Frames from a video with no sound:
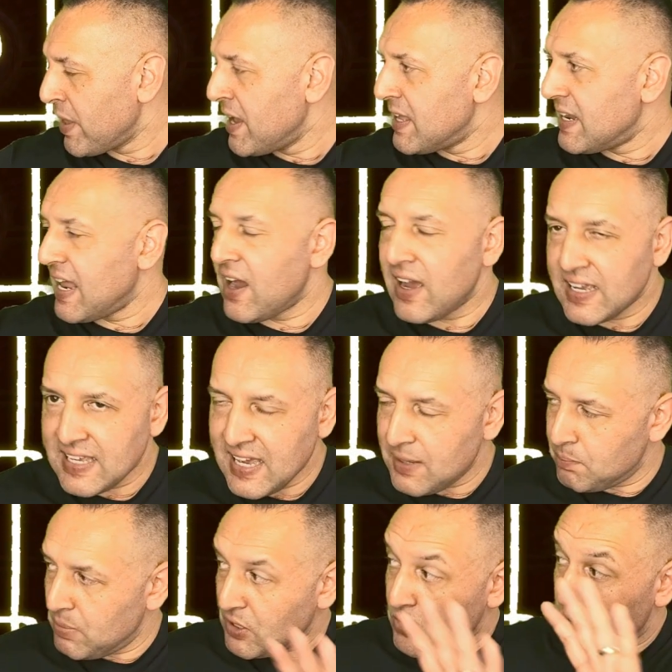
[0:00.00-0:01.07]
Now again,
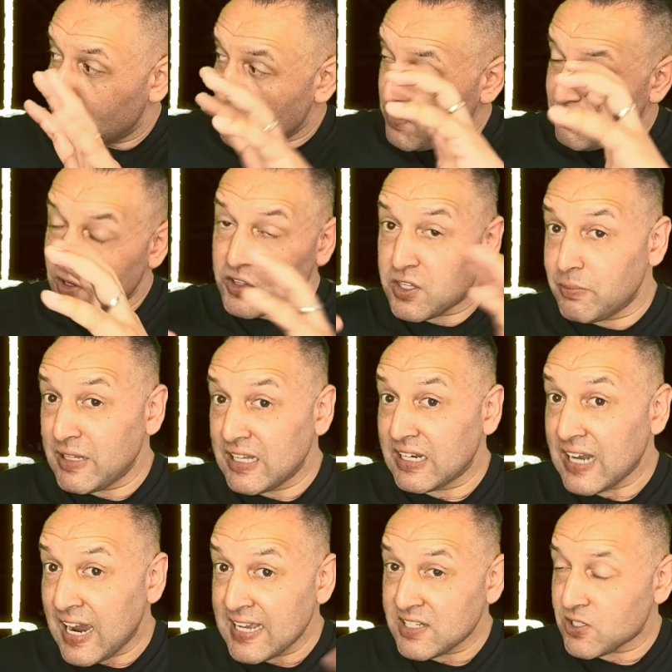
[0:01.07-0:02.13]
because you've got them in the
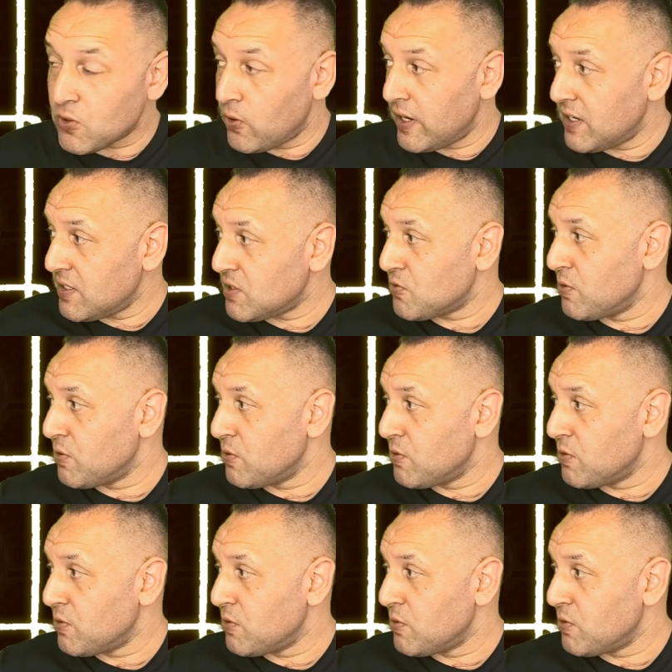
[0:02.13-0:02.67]
9 squares,